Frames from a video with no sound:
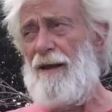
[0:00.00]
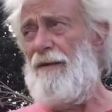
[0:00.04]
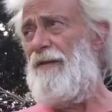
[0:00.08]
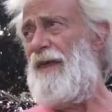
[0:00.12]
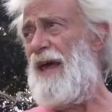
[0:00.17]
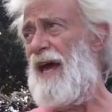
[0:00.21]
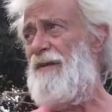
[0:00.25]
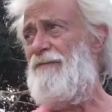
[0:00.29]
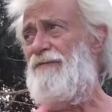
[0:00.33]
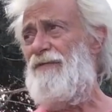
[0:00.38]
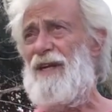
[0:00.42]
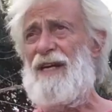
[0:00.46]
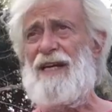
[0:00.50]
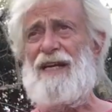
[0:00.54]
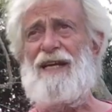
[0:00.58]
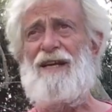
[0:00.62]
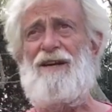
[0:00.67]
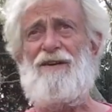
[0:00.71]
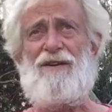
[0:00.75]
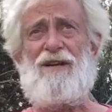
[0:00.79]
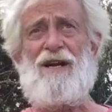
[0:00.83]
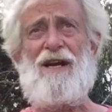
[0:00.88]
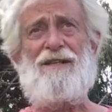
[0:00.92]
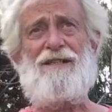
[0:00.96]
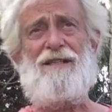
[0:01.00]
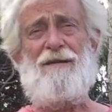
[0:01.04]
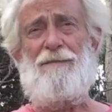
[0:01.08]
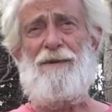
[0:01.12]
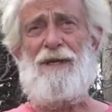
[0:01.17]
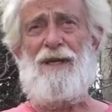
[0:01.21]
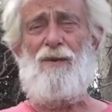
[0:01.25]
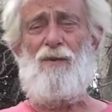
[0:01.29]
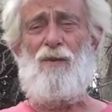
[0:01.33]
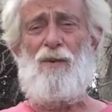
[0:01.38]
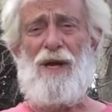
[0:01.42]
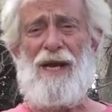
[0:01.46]
That video got to
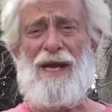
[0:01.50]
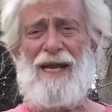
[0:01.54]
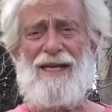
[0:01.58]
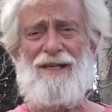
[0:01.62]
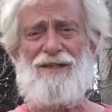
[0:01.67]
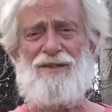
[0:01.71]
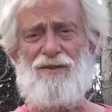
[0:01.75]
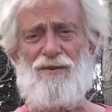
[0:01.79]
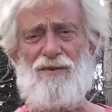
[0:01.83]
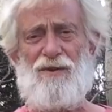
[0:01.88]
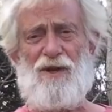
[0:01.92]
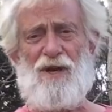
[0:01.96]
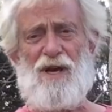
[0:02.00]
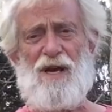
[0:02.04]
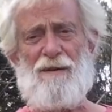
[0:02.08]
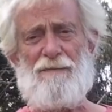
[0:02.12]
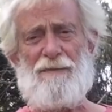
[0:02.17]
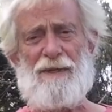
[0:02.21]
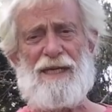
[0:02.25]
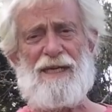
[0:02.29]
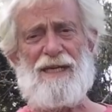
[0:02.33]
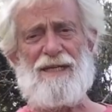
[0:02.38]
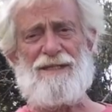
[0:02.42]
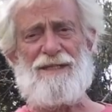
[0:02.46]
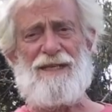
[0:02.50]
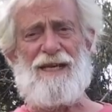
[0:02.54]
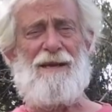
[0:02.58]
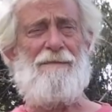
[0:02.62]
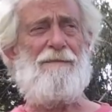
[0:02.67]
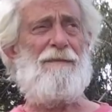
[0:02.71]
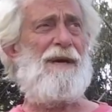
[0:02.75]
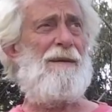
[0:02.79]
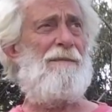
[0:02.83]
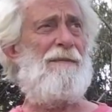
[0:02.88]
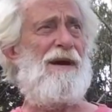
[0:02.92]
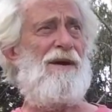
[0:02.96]
be way too long because
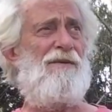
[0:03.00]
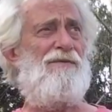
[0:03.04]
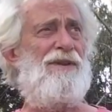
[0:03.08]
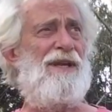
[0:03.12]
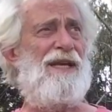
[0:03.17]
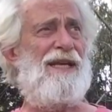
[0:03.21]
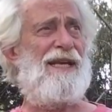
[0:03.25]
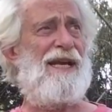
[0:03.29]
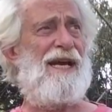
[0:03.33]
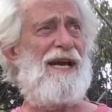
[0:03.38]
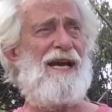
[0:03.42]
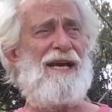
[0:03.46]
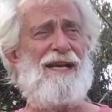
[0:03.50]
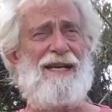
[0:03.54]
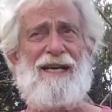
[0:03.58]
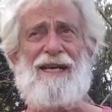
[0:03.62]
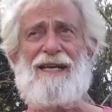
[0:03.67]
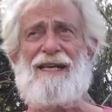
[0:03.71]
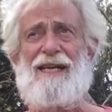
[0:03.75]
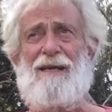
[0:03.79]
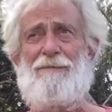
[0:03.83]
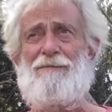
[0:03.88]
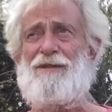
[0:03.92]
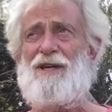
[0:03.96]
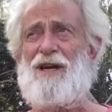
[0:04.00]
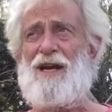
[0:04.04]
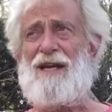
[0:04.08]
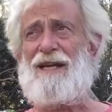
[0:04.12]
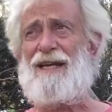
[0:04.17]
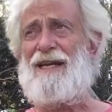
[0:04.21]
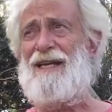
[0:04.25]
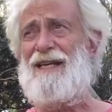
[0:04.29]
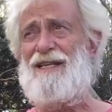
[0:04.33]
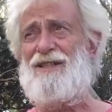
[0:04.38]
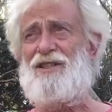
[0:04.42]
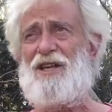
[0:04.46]
I'm a mouthy guy and I keep
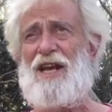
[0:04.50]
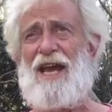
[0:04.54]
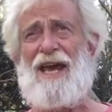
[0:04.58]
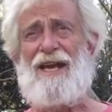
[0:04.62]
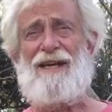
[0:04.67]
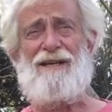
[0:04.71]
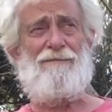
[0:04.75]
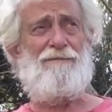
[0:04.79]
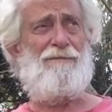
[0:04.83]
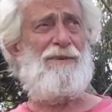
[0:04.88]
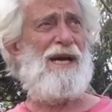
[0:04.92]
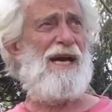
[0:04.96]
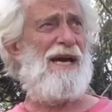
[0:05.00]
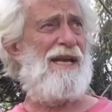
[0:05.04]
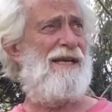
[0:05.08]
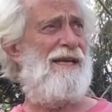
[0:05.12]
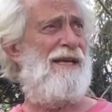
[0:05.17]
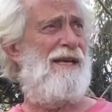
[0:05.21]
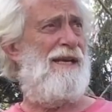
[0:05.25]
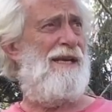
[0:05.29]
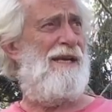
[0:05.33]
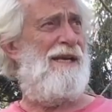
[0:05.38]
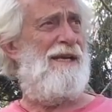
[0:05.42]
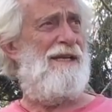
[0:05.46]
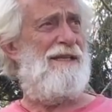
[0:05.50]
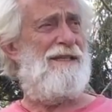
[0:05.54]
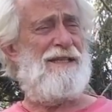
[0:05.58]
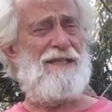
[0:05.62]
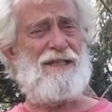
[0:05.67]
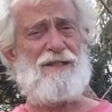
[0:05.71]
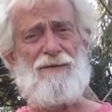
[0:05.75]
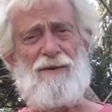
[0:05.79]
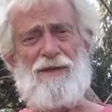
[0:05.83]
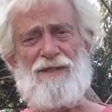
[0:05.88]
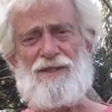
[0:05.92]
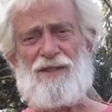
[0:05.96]
talking and chatting. But
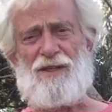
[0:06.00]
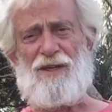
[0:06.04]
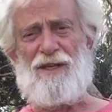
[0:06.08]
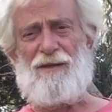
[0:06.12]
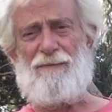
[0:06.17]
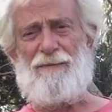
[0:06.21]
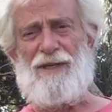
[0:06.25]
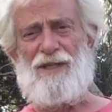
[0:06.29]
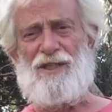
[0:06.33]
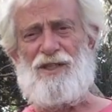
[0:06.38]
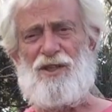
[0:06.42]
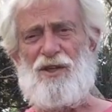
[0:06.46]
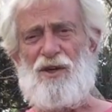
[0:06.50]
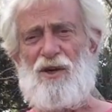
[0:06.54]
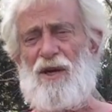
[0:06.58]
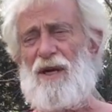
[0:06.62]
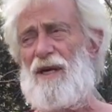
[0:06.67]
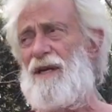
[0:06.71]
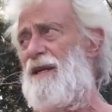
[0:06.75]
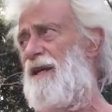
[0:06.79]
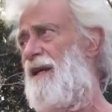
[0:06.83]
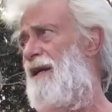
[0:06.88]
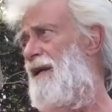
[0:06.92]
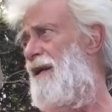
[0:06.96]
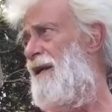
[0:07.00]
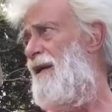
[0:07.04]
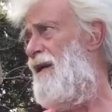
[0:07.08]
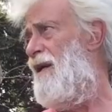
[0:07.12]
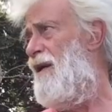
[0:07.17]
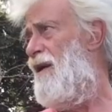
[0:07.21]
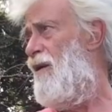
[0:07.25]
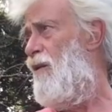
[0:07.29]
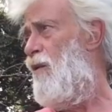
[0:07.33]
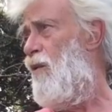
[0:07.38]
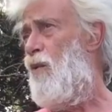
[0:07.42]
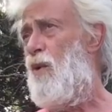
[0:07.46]
this one's going to be short.
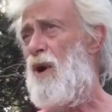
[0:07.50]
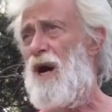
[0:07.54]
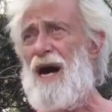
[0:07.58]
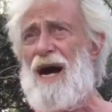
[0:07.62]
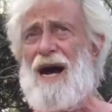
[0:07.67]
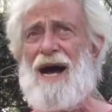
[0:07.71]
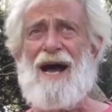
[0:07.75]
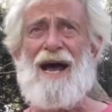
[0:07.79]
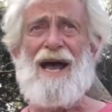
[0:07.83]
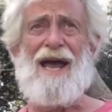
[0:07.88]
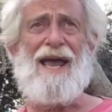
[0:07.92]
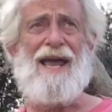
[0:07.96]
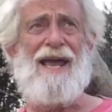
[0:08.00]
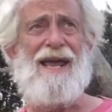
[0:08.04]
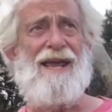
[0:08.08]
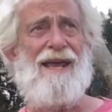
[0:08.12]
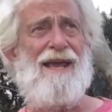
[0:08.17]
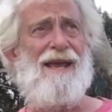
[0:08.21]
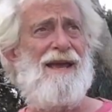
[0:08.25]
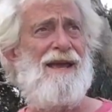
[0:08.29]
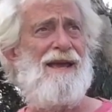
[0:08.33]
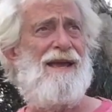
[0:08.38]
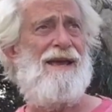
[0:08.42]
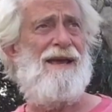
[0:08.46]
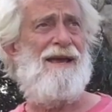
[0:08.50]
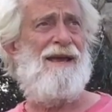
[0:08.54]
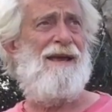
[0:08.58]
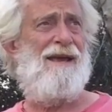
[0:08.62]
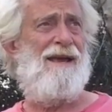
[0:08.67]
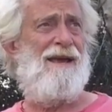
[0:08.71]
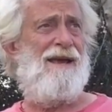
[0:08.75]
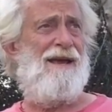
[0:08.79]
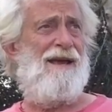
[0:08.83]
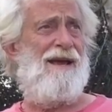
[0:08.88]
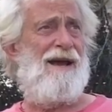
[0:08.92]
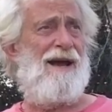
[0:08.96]
Why
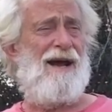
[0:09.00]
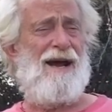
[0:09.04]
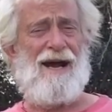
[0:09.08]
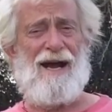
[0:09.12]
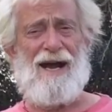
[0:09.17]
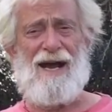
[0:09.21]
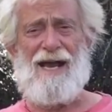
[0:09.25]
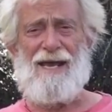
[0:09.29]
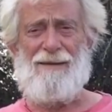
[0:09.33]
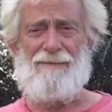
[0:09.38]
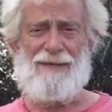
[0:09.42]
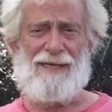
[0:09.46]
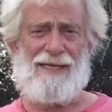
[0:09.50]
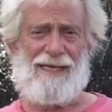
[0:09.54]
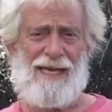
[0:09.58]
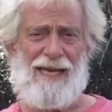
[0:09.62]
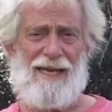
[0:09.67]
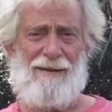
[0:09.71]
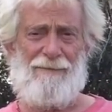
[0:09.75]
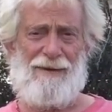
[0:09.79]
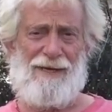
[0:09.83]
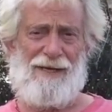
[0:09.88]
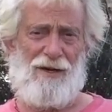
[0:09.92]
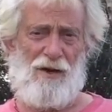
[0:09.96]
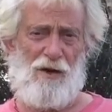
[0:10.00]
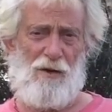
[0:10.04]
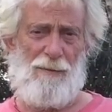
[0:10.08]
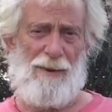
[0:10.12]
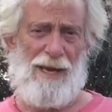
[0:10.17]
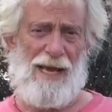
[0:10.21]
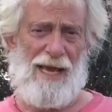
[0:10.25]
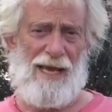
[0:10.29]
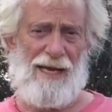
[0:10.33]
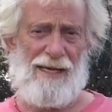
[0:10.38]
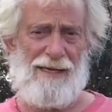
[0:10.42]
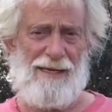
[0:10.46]
I became a
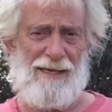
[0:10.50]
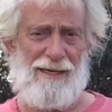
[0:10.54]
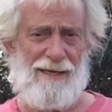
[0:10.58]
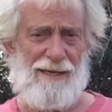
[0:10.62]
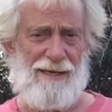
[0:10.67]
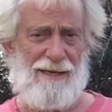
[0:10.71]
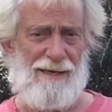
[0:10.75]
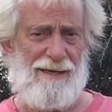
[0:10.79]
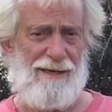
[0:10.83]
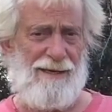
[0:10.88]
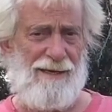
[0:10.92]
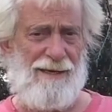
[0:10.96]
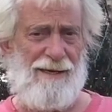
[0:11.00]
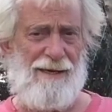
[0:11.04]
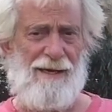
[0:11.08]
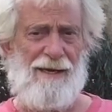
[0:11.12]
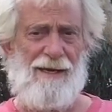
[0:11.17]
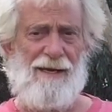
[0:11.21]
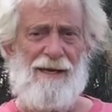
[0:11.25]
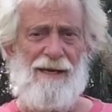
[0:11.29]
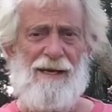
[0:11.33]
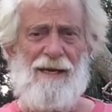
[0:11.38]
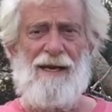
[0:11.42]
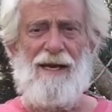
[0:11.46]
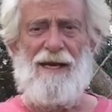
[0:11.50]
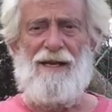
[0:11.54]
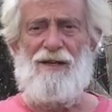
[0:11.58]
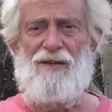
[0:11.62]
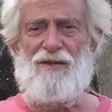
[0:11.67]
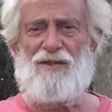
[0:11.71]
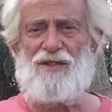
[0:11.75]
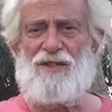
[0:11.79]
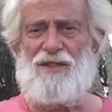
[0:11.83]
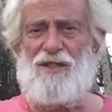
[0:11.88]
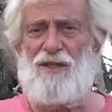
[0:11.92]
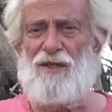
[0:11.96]
nomad. I
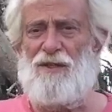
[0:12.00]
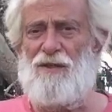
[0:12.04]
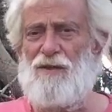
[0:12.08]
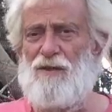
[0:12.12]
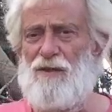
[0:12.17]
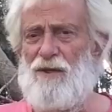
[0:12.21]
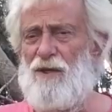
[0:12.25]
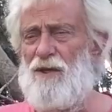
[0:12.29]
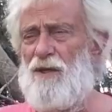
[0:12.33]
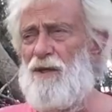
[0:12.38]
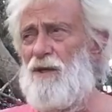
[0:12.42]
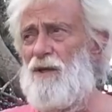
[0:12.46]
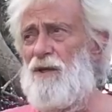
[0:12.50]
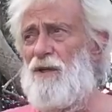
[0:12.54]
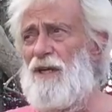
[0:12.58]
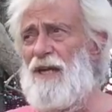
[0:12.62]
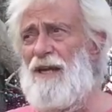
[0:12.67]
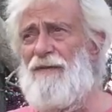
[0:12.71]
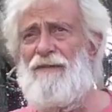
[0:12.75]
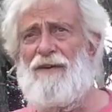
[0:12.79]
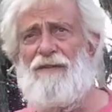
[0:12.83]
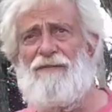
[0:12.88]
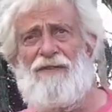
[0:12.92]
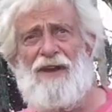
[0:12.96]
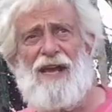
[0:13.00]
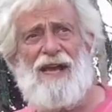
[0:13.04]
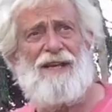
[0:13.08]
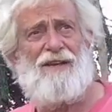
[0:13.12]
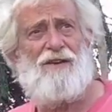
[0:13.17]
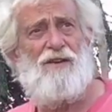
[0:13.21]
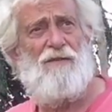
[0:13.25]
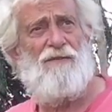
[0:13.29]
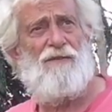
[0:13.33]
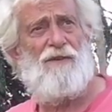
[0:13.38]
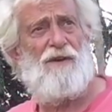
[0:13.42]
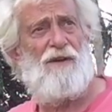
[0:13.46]
used to live in
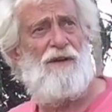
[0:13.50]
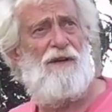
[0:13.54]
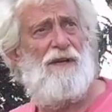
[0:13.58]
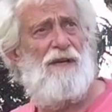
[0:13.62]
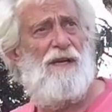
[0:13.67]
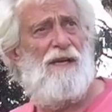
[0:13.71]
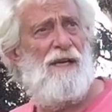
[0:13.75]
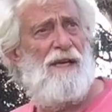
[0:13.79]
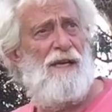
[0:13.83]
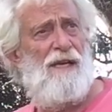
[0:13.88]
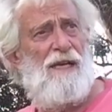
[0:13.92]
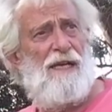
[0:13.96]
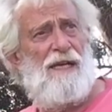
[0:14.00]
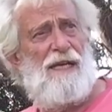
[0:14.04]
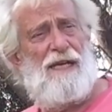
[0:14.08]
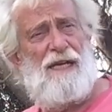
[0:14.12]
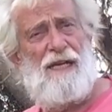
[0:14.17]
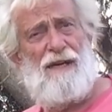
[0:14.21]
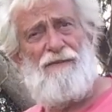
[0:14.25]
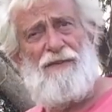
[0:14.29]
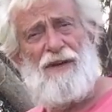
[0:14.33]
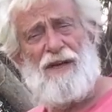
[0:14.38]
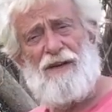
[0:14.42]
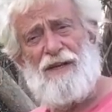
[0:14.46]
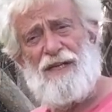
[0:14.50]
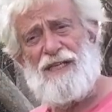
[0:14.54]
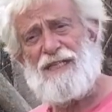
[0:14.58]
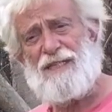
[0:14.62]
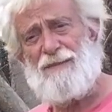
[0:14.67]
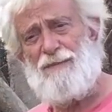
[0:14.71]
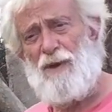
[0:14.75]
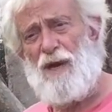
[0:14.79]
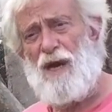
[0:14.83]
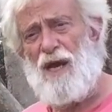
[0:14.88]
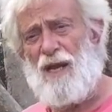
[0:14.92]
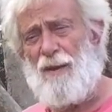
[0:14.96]
Vancouver in a very
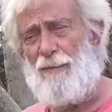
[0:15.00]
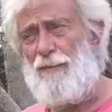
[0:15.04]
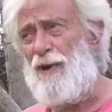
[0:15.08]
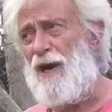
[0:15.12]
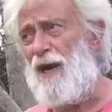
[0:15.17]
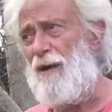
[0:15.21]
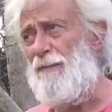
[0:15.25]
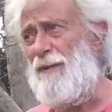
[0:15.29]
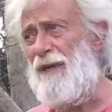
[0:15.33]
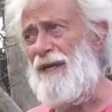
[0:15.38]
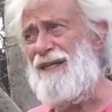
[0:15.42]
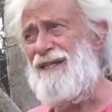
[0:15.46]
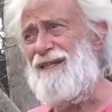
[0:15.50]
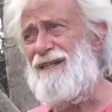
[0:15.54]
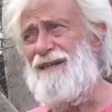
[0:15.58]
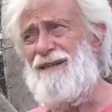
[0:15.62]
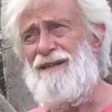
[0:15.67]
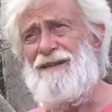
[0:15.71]
small apartment.